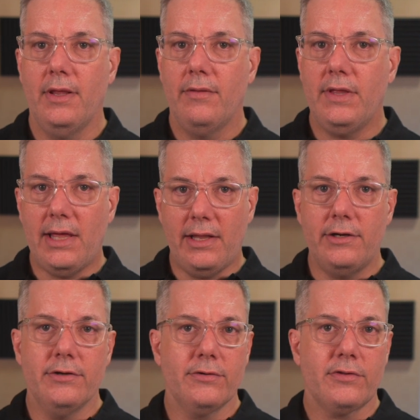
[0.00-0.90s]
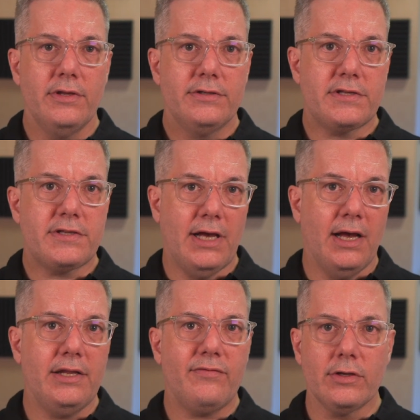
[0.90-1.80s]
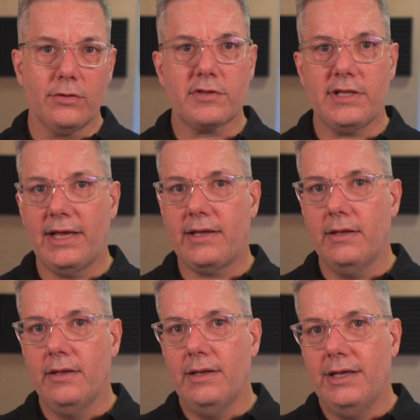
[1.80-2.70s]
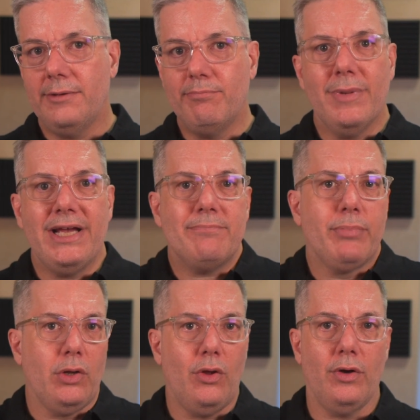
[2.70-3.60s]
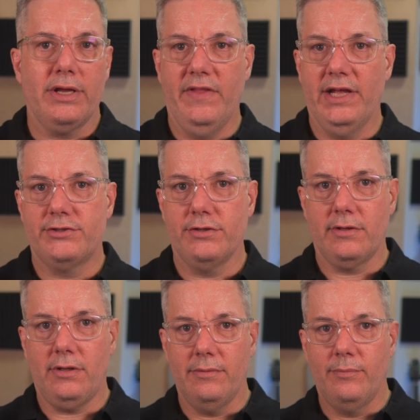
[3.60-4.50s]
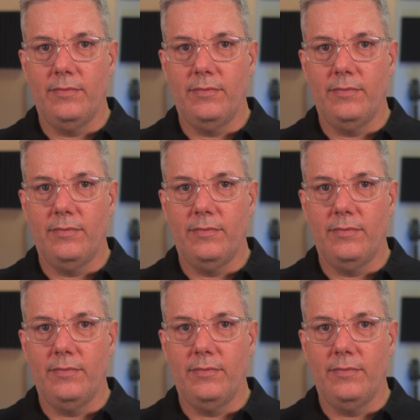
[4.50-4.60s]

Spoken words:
the editors decide if it looks like it might belong in that journal.